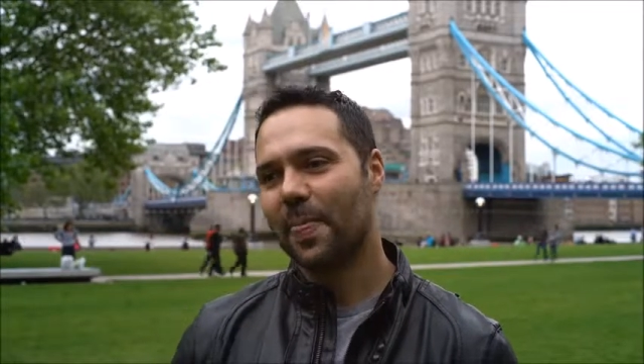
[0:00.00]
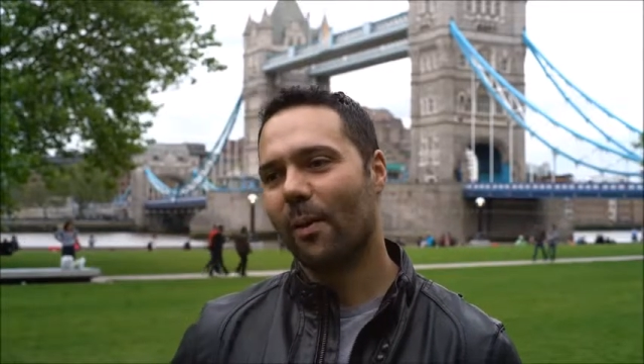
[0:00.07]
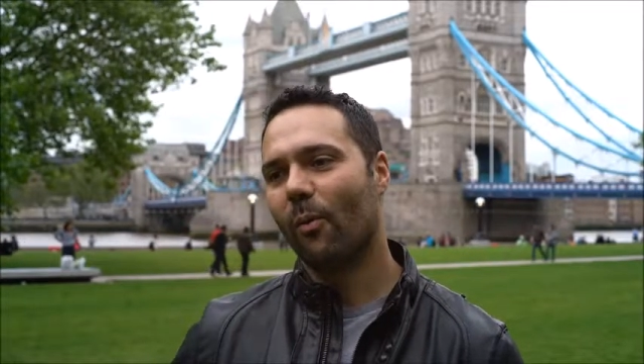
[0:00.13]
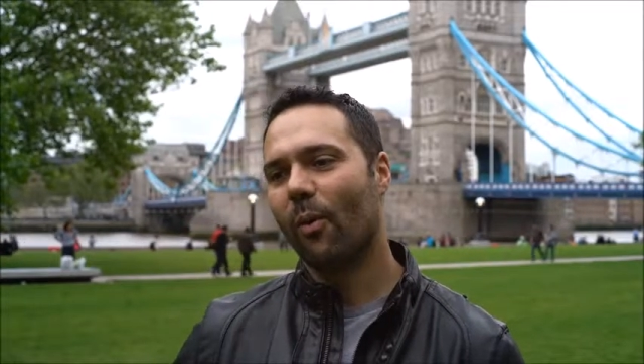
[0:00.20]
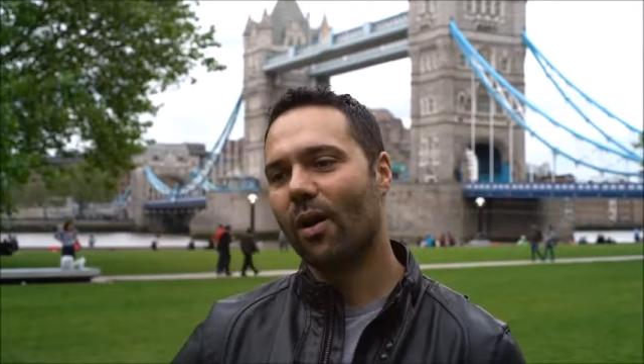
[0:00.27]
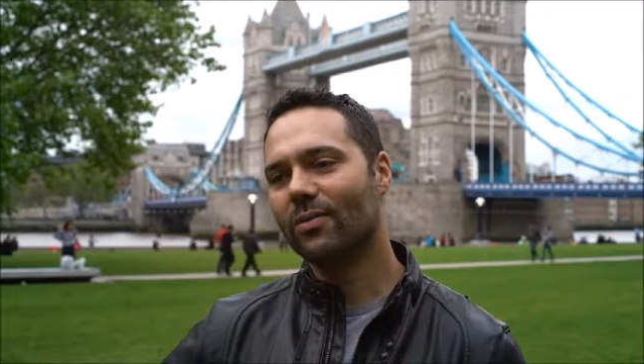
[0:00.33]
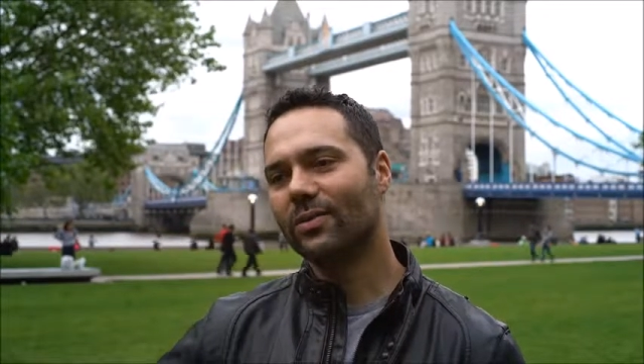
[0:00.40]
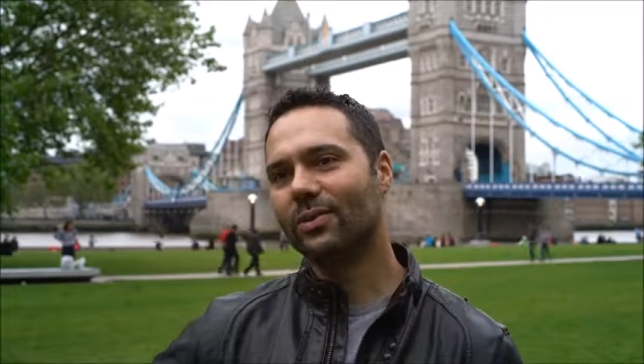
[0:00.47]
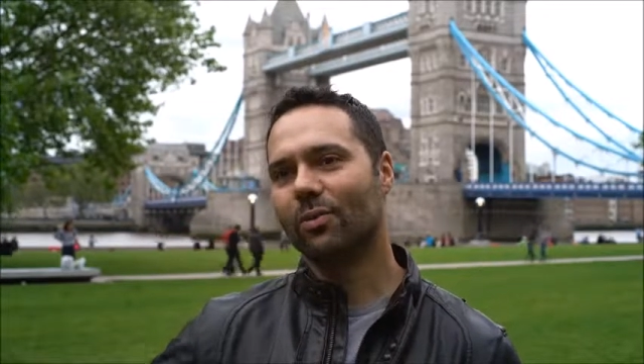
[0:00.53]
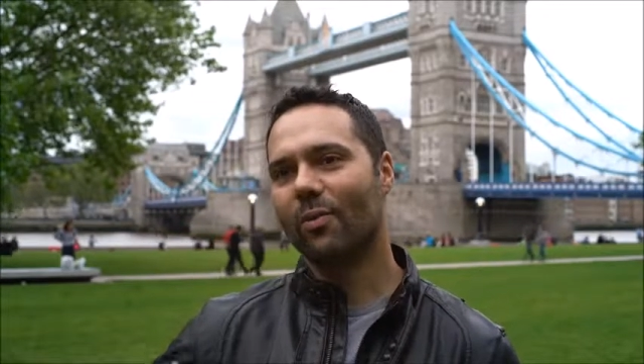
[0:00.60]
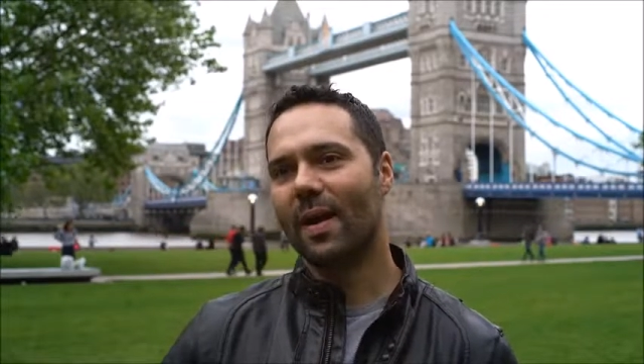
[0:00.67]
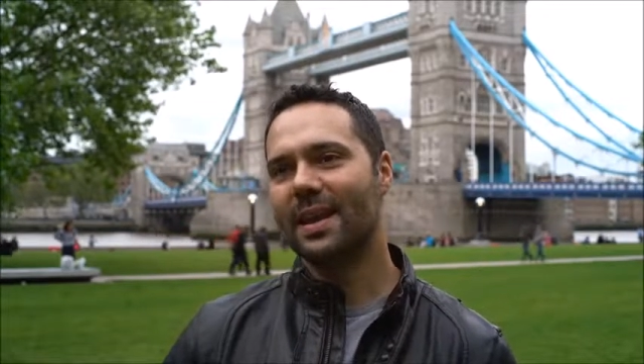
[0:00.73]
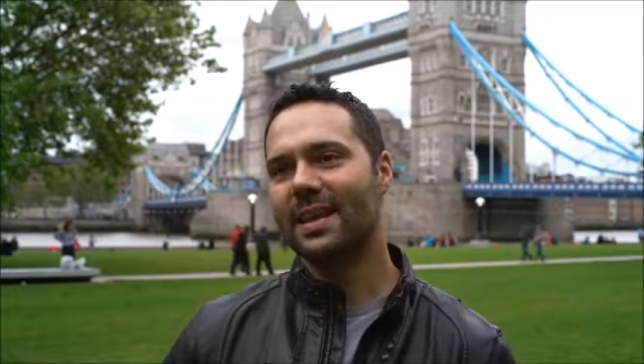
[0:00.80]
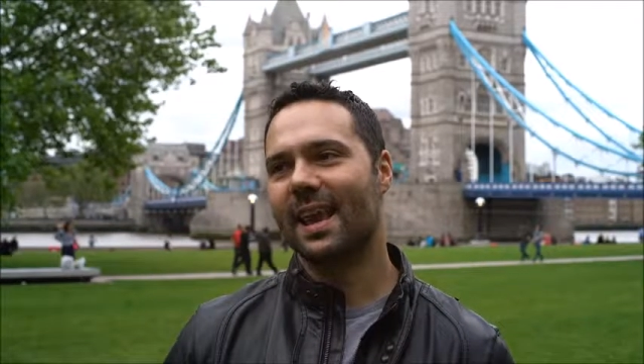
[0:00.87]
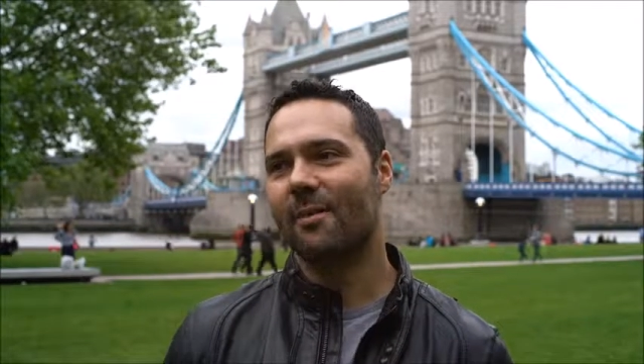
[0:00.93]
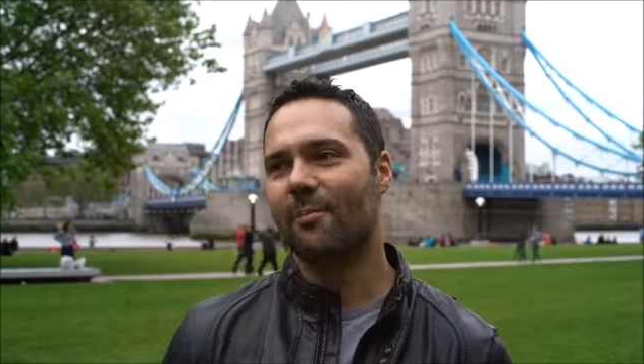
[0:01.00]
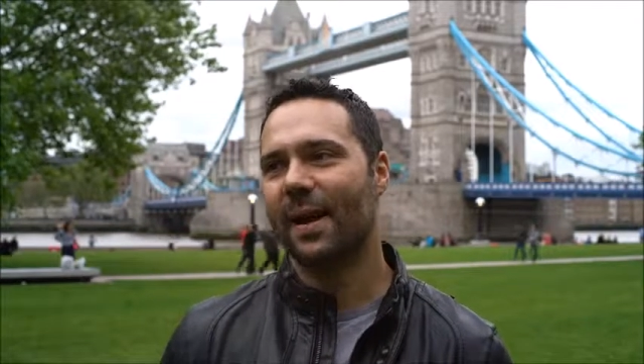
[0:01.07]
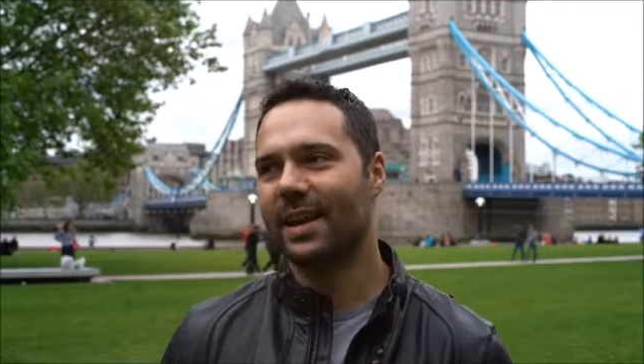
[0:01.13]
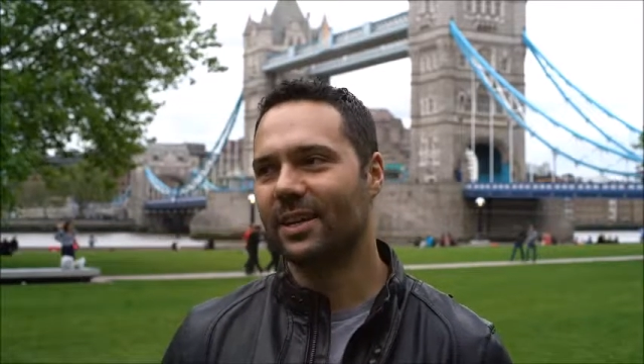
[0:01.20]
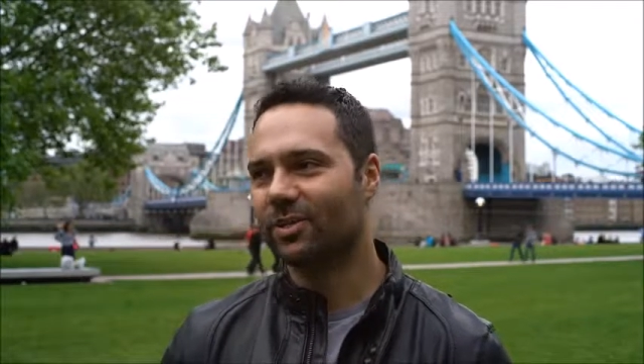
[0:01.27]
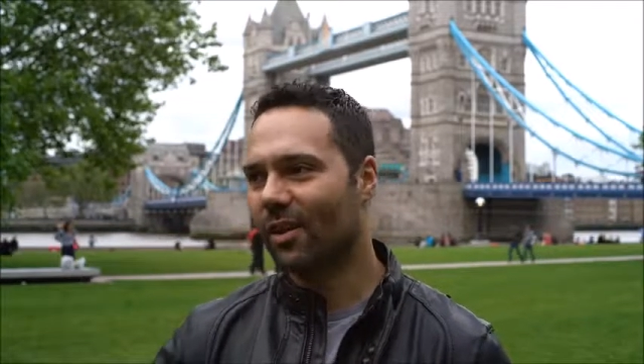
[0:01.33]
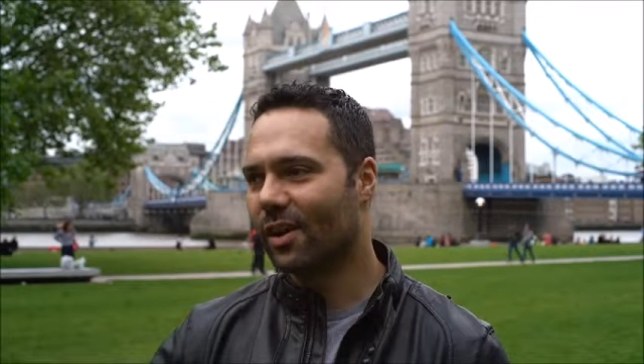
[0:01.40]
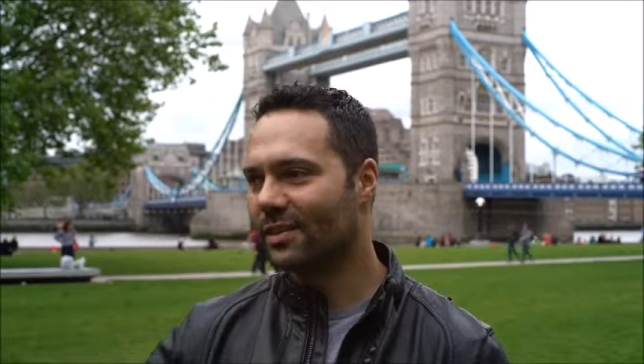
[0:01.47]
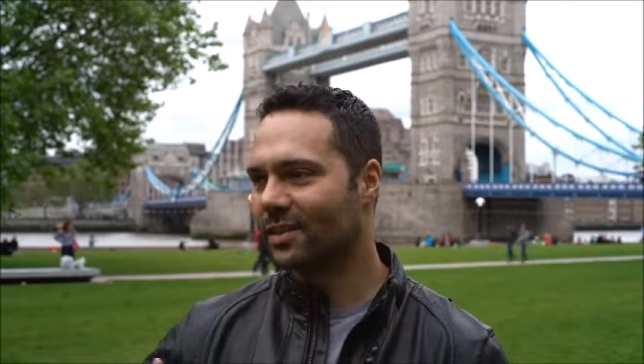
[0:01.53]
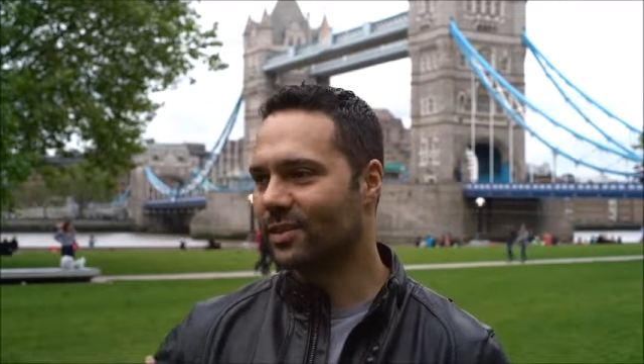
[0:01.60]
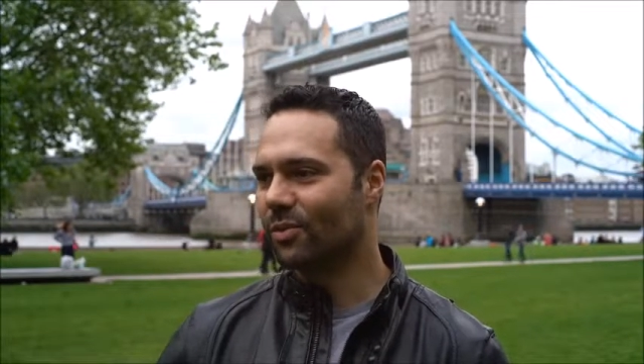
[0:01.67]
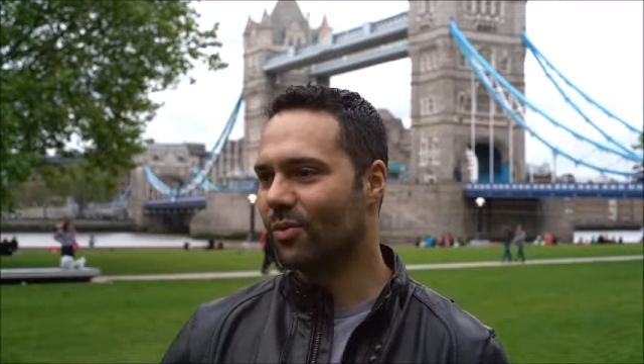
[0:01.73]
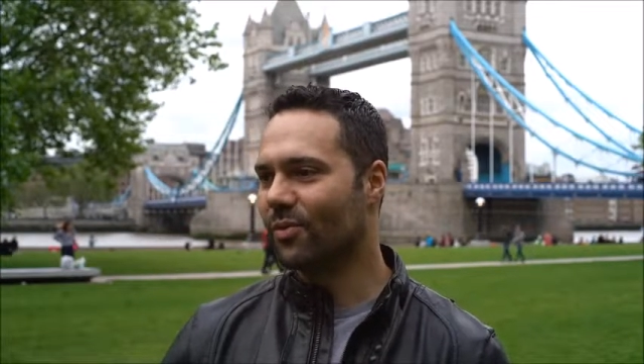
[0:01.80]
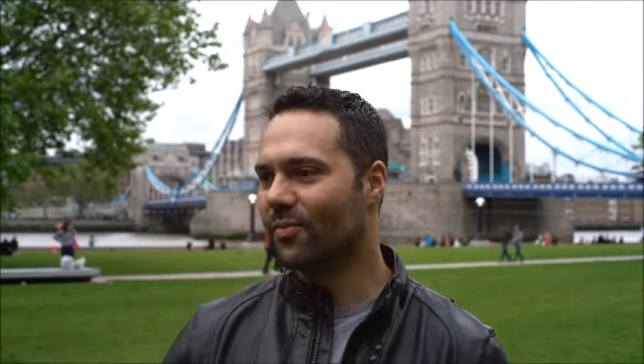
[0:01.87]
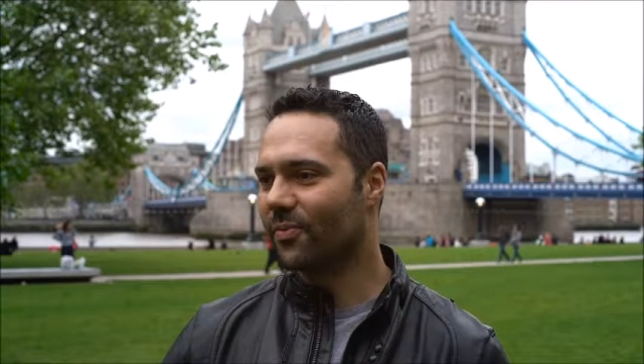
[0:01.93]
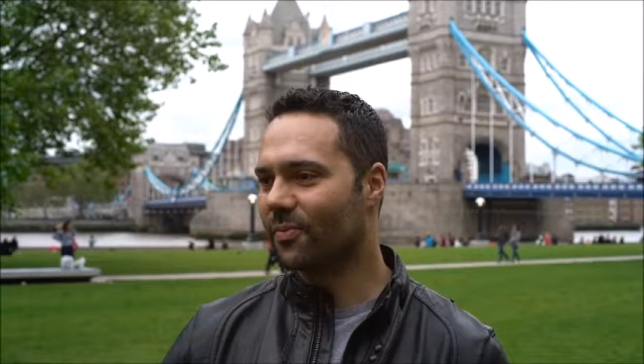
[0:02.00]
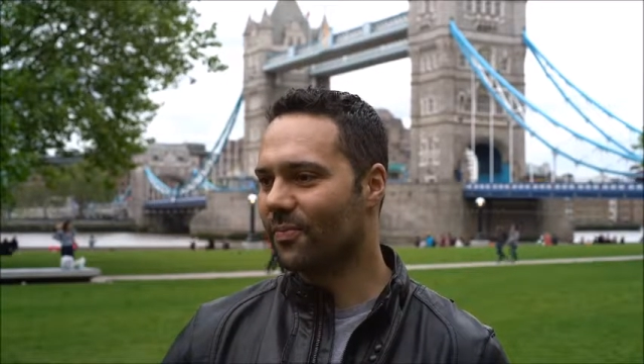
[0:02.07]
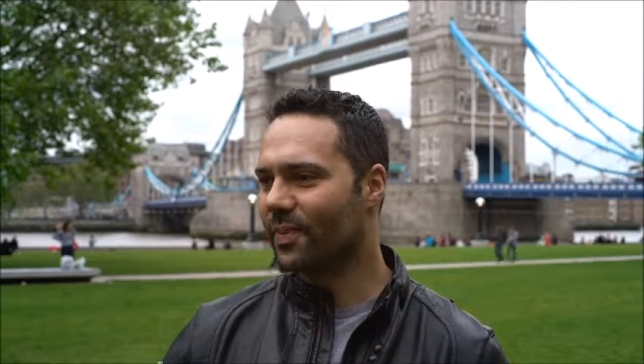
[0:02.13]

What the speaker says: Whilst the Remain campaign tries to sort of